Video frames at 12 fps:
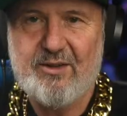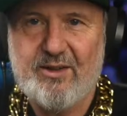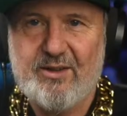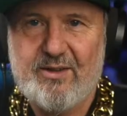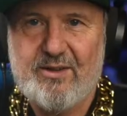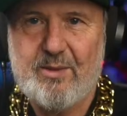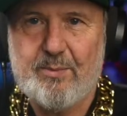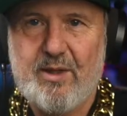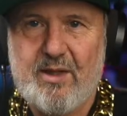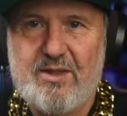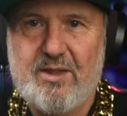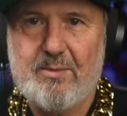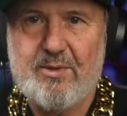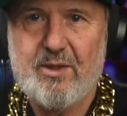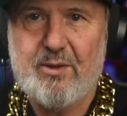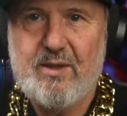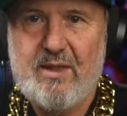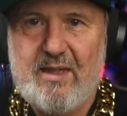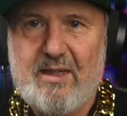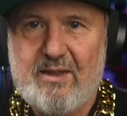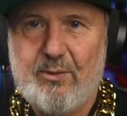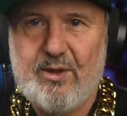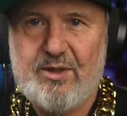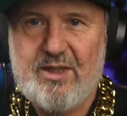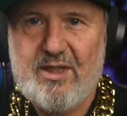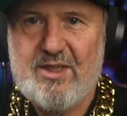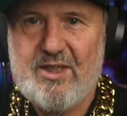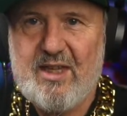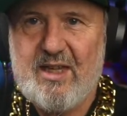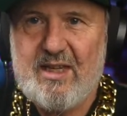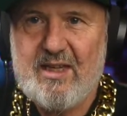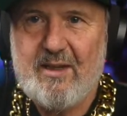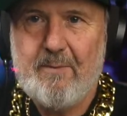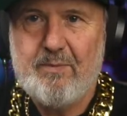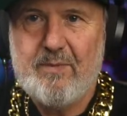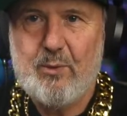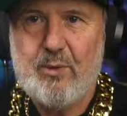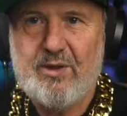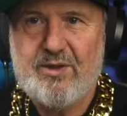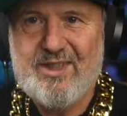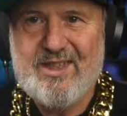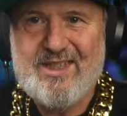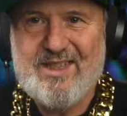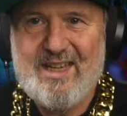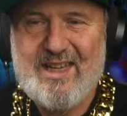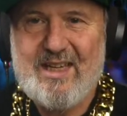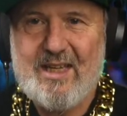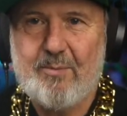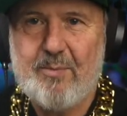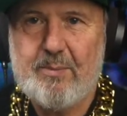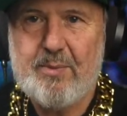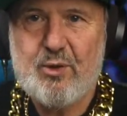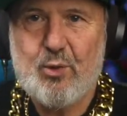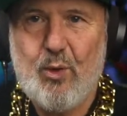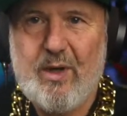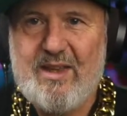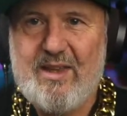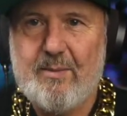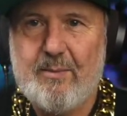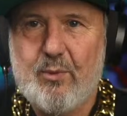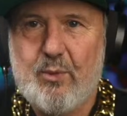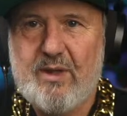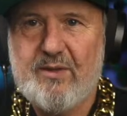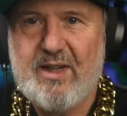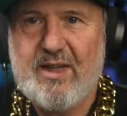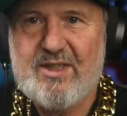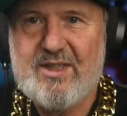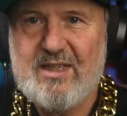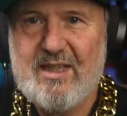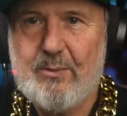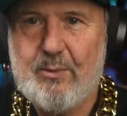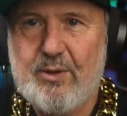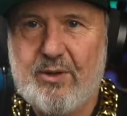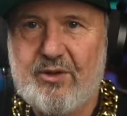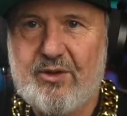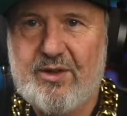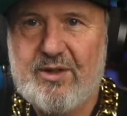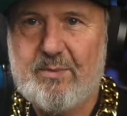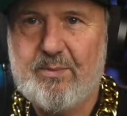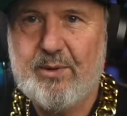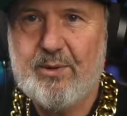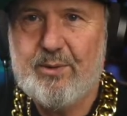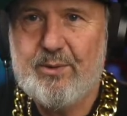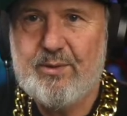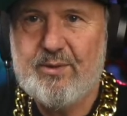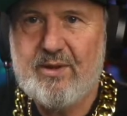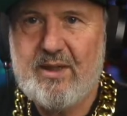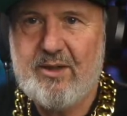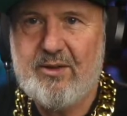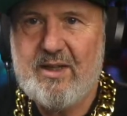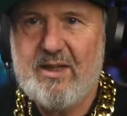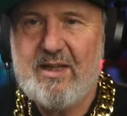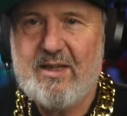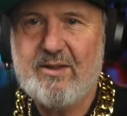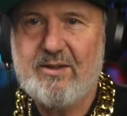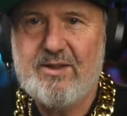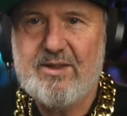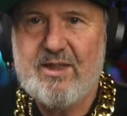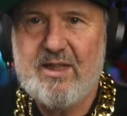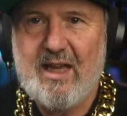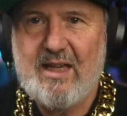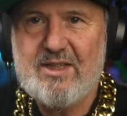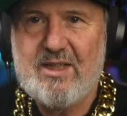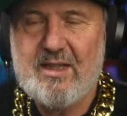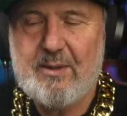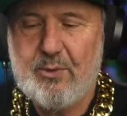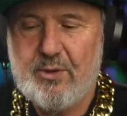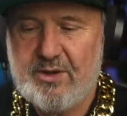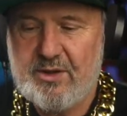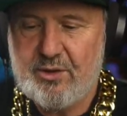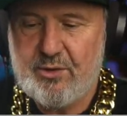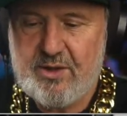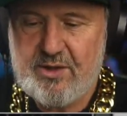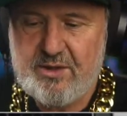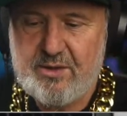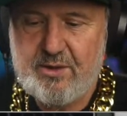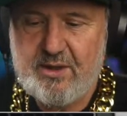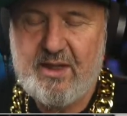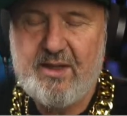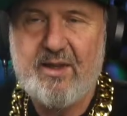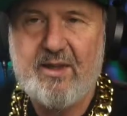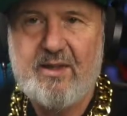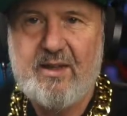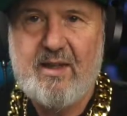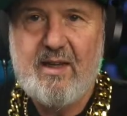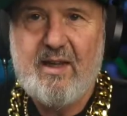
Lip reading: current supplied to them. So we've got DC here, we've got DC here, but between them we have an AC network. So this blue area here is the AC network that joins the two together,